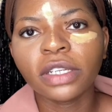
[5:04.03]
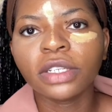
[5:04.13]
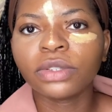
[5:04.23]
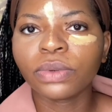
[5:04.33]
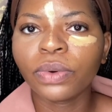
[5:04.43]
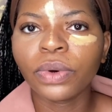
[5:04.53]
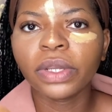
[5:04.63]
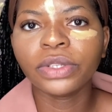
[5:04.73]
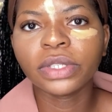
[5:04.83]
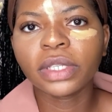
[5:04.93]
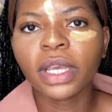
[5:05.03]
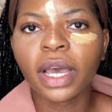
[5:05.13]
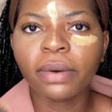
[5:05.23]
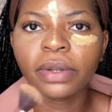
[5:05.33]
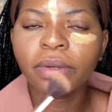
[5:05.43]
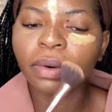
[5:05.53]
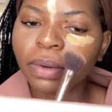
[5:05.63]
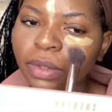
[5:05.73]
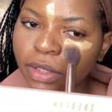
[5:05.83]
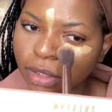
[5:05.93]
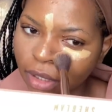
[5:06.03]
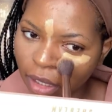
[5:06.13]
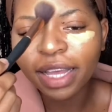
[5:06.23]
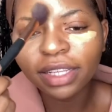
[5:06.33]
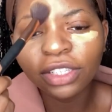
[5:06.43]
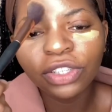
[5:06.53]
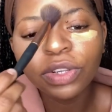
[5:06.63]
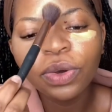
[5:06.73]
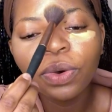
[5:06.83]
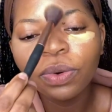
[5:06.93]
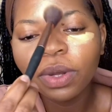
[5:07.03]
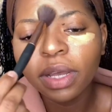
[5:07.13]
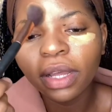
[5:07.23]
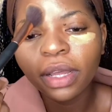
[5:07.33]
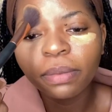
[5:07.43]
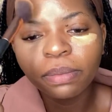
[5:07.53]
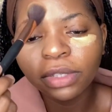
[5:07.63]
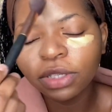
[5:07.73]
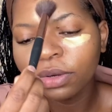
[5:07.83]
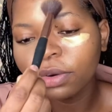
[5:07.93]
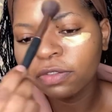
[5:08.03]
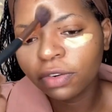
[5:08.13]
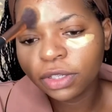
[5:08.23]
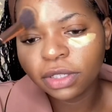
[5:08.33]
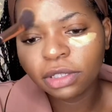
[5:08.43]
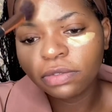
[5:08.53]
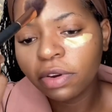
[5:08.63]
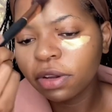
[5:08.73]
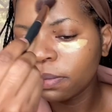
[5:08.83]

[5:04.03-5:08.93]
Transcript: just to go and just see how it goes. Yeah, so putting God first is very